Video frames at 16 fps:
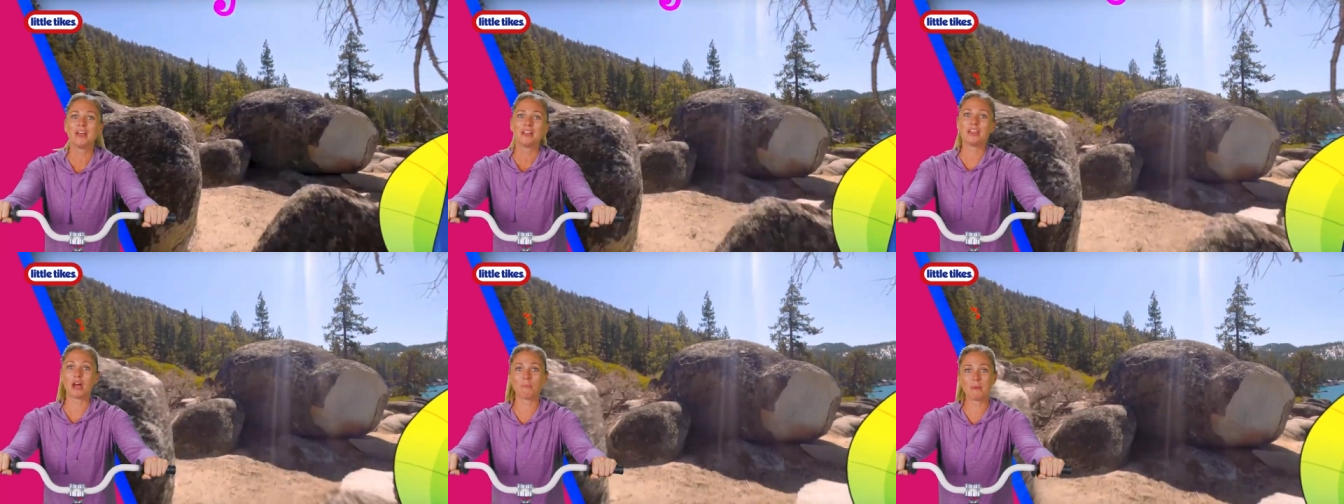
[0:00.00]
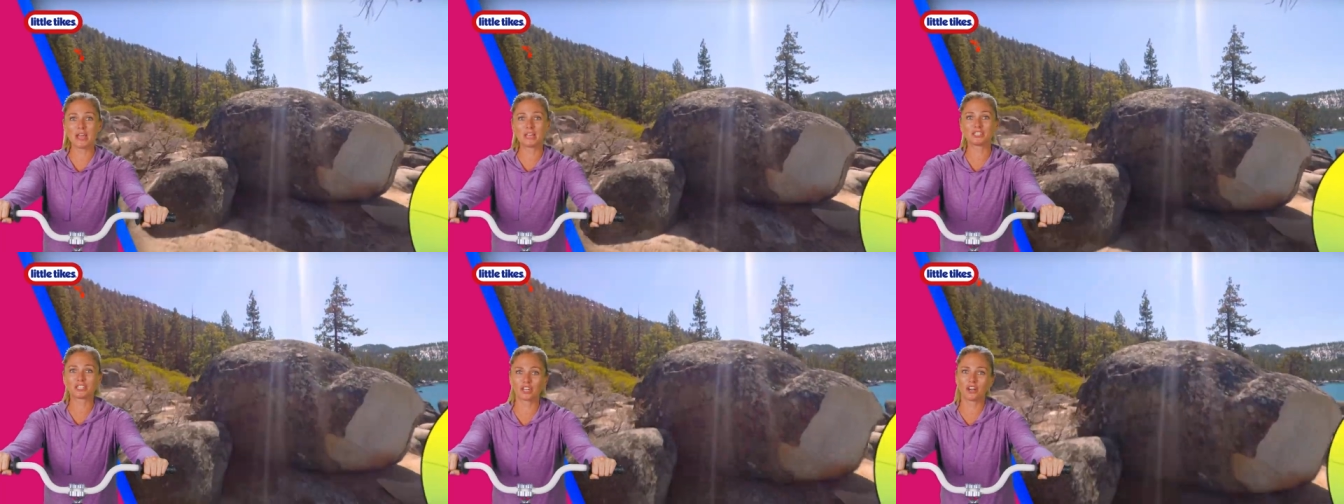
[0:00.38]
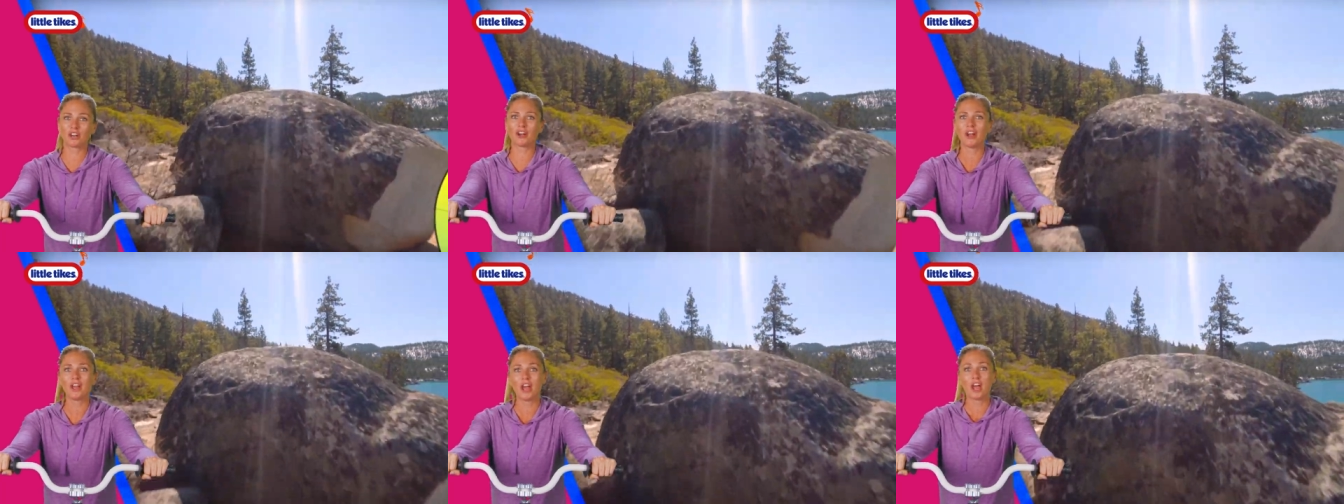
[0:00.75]
Now make
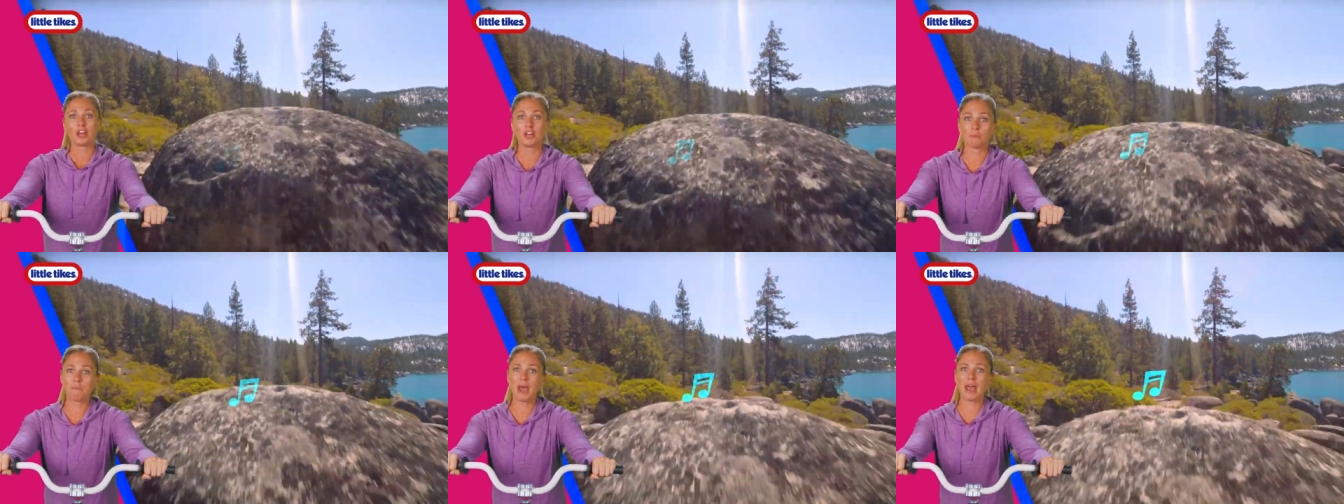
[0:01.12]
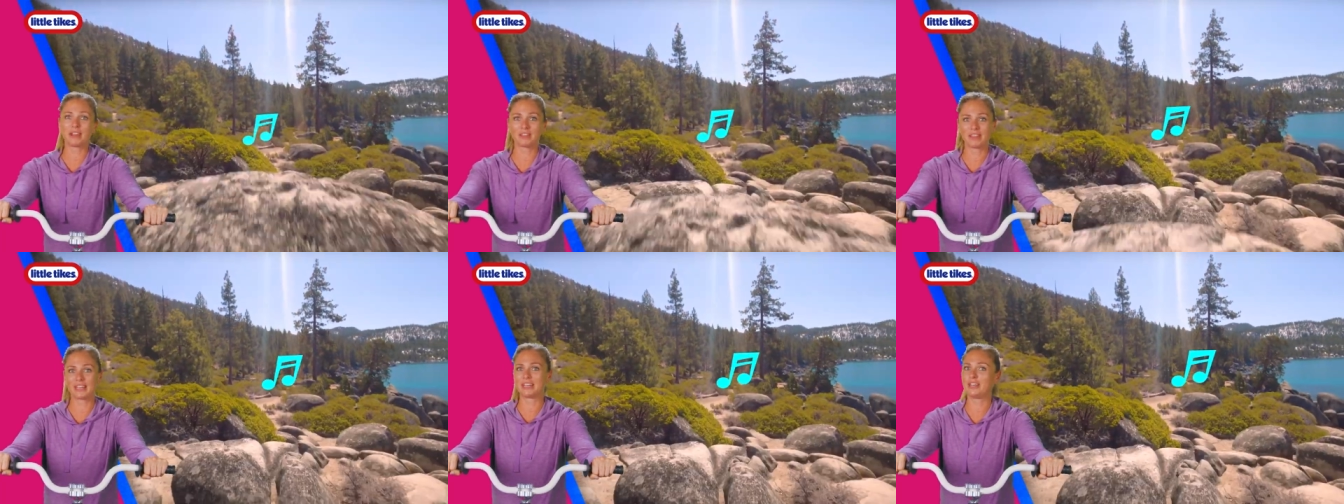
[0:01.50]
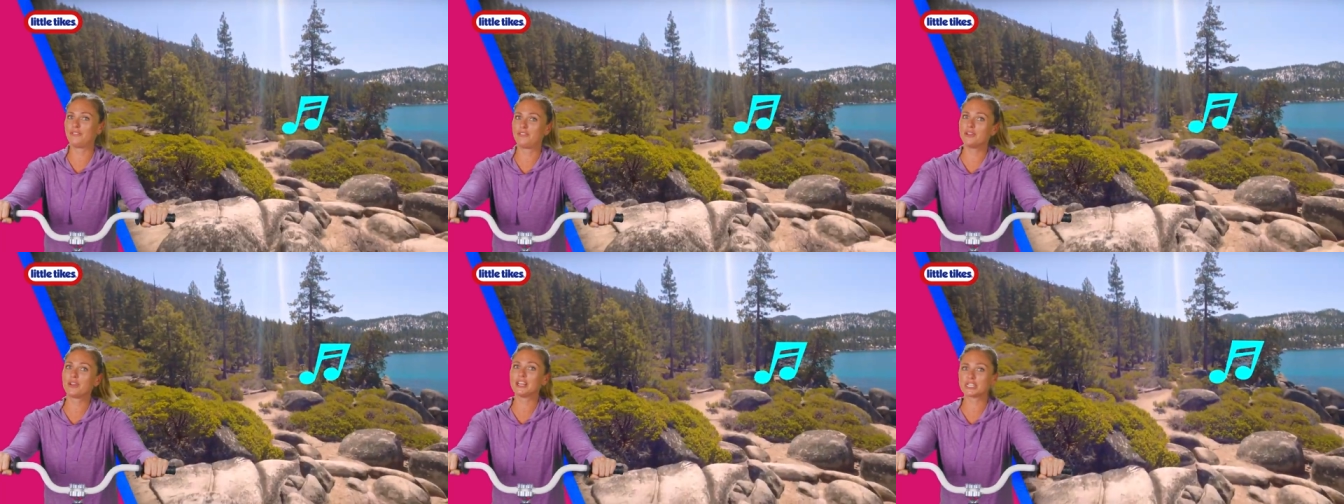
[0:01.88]
sure you're pedaling, and
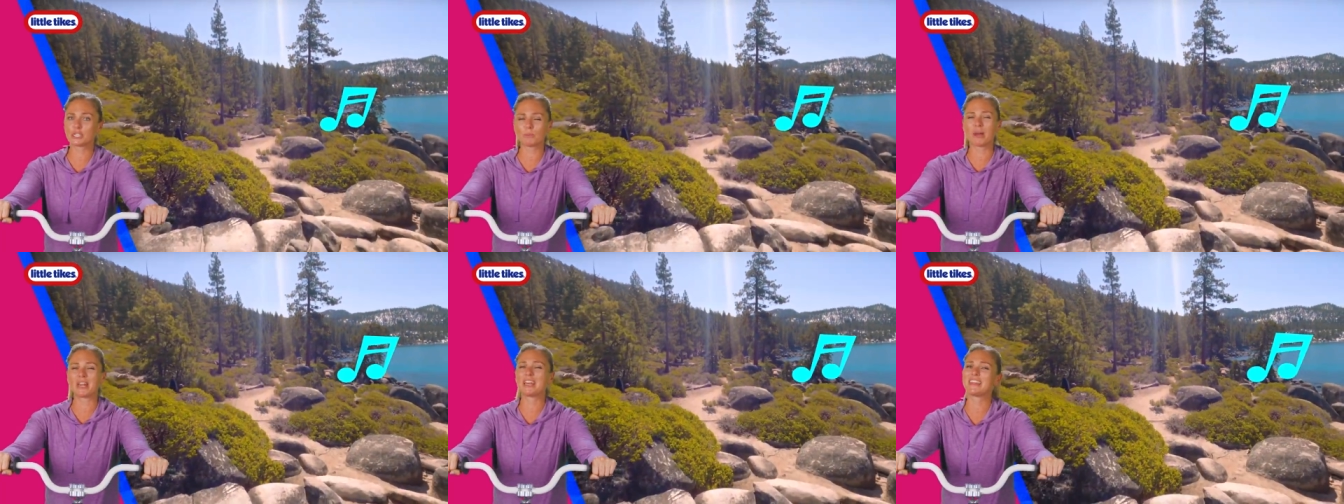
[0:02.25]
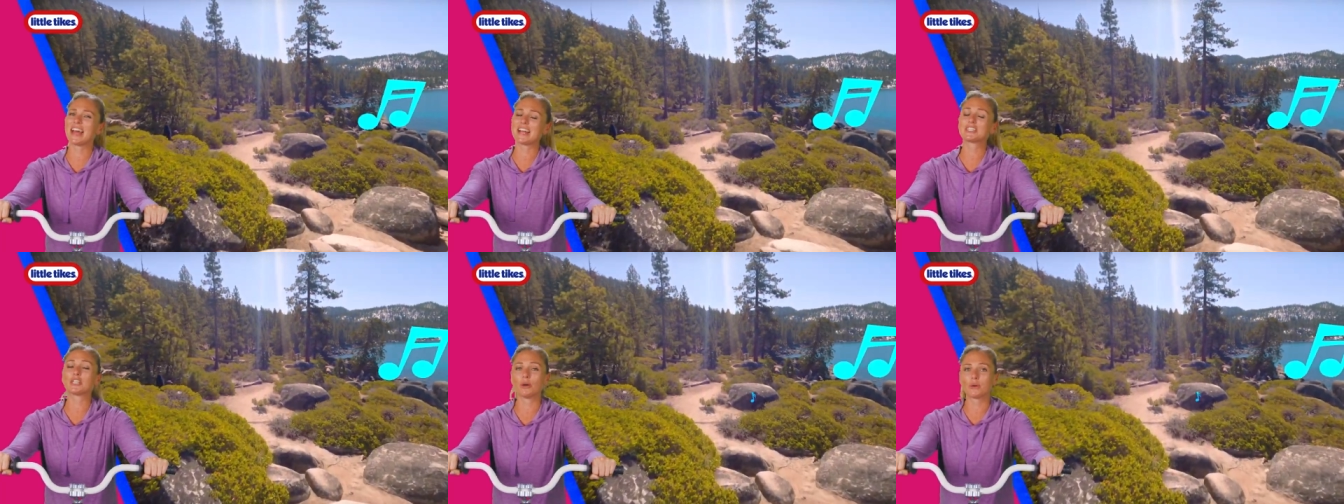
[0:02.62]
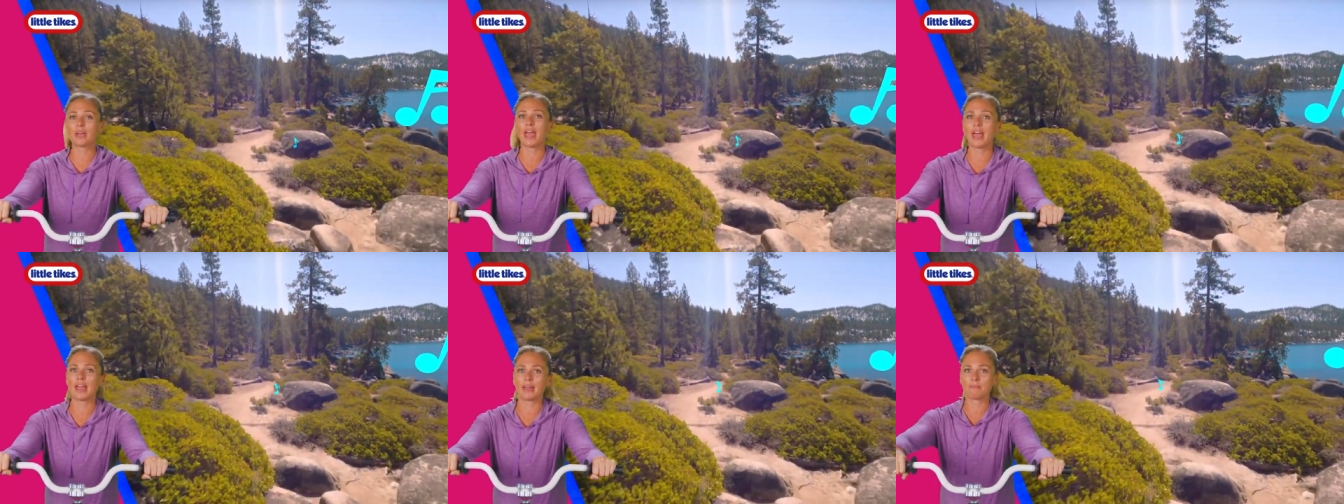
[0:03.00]
if you get sweaty, that's
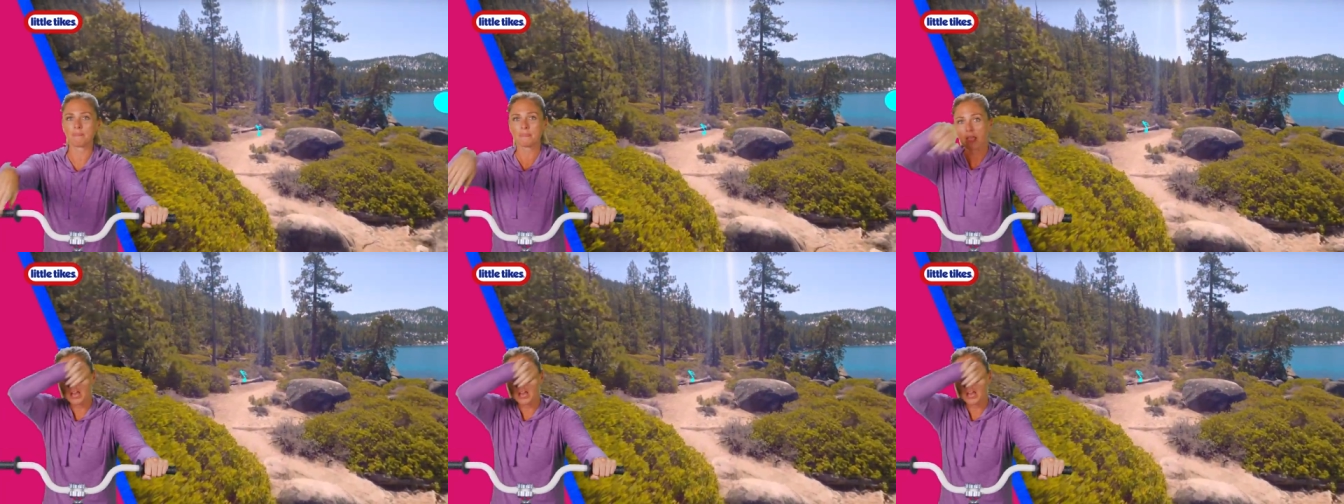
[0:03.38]
okay.